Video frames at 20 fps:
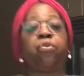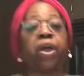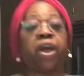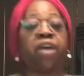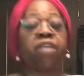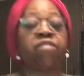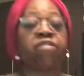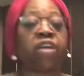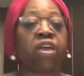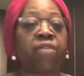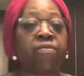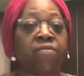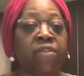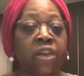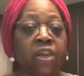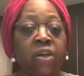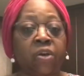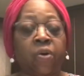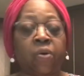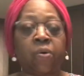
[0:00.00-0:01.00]
guys a
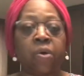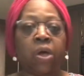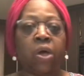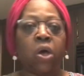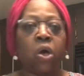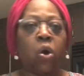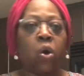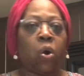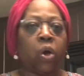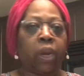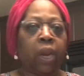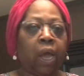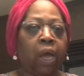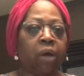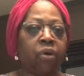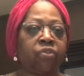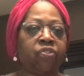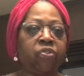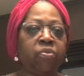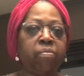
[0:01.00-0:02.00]
video on
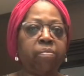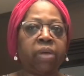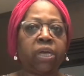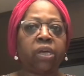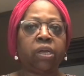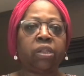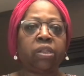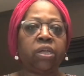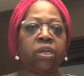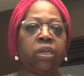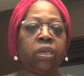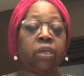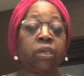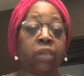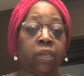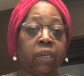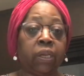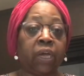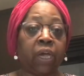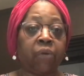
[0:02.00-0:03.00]
how to make the,
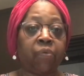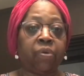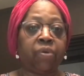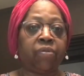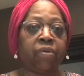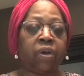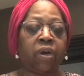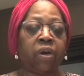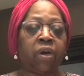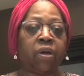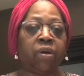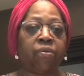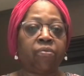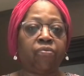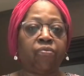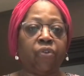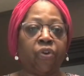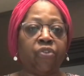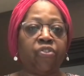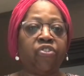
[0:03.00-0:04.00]
the liquid uh,
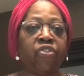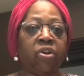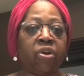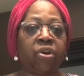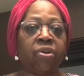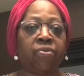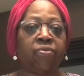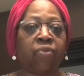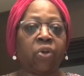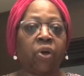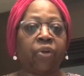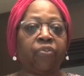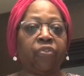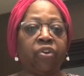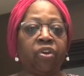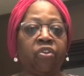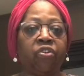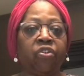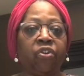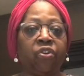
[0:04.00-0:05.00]
version of laundry
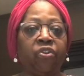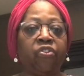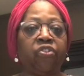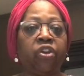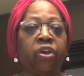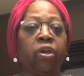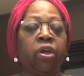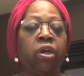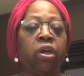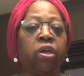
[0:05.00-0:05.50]
detergent.